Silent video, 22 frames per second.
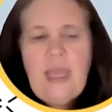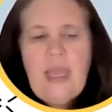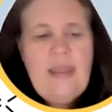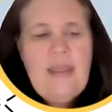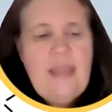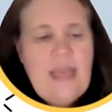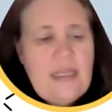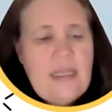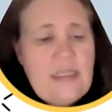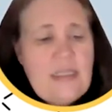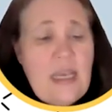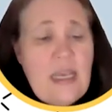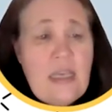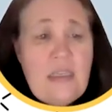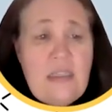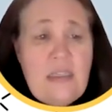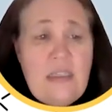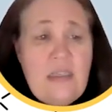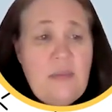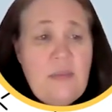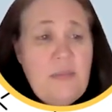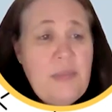And that's how
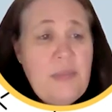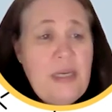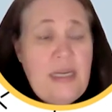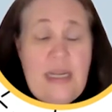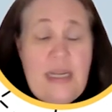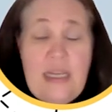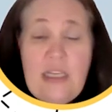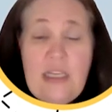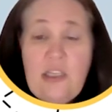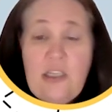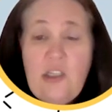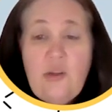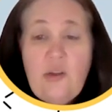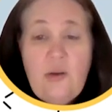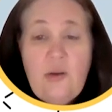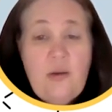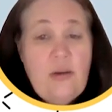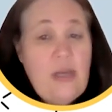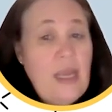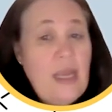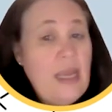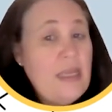simple it is to
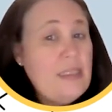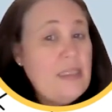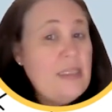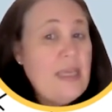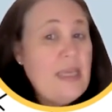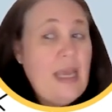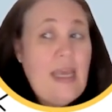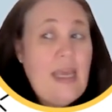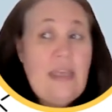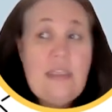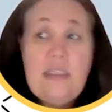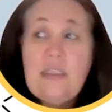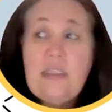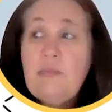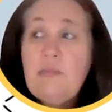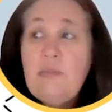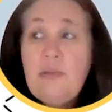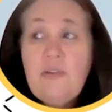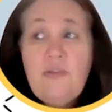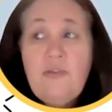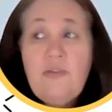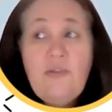create a
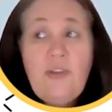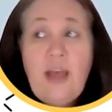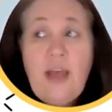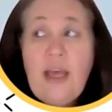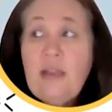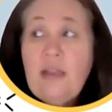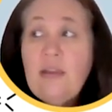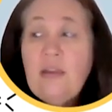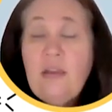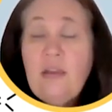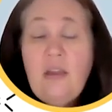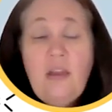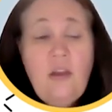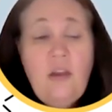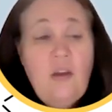simple file